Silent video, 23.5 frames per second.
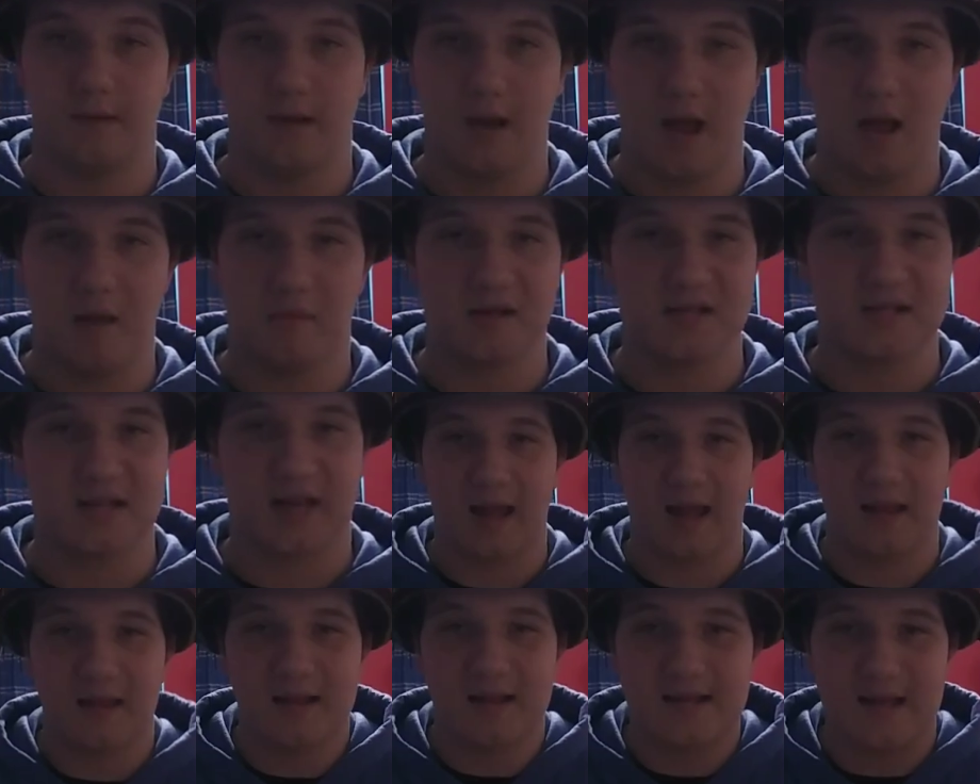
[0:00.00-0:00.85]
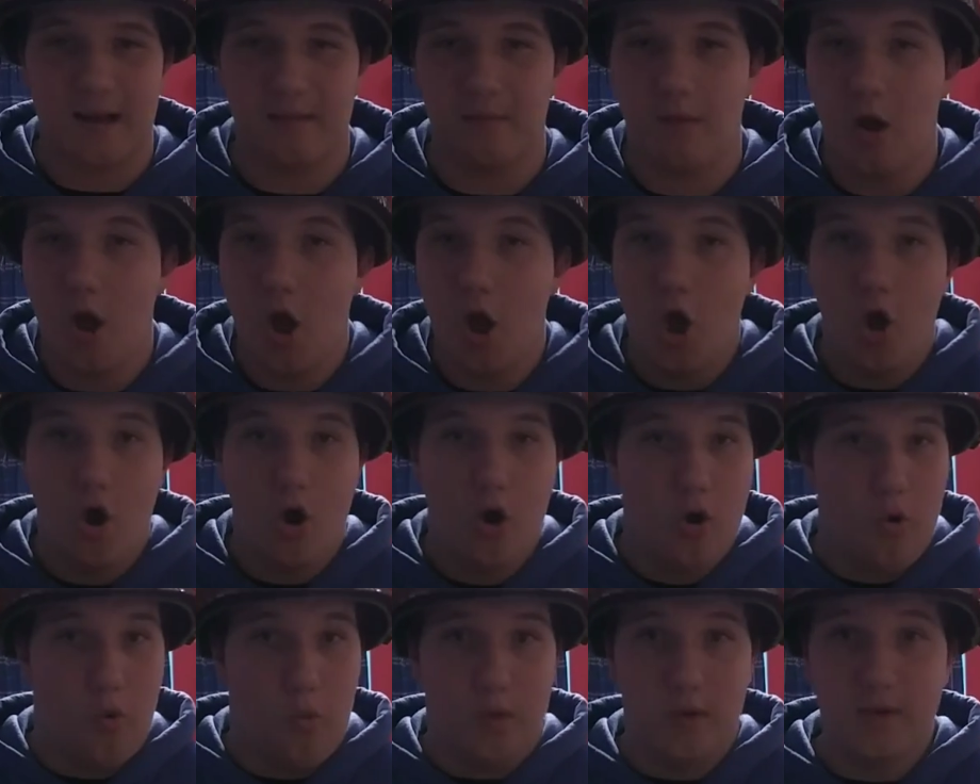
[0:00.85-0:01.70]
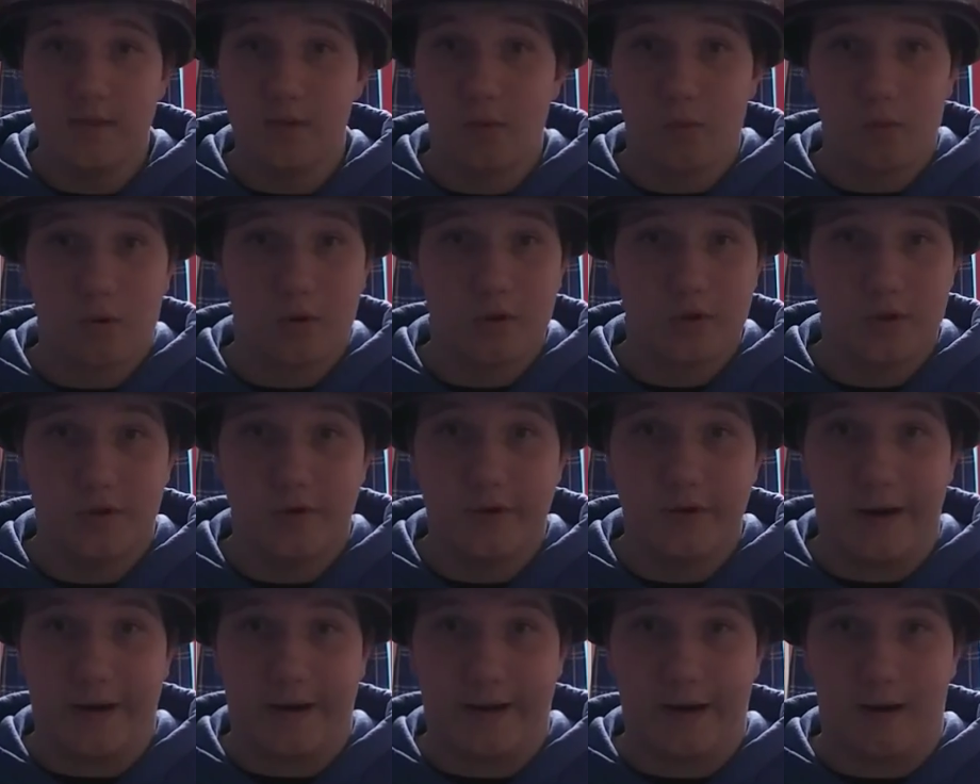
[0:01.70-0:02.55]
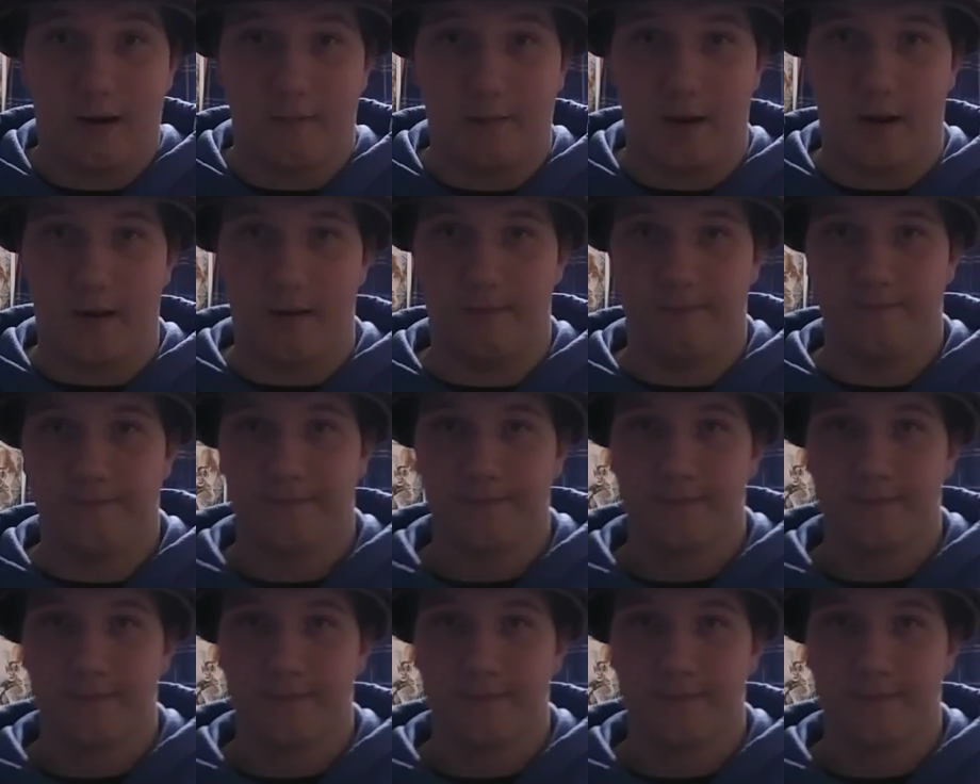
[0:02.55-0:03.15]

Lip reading: I mean, he's that time, what in the world are you gonna care about it?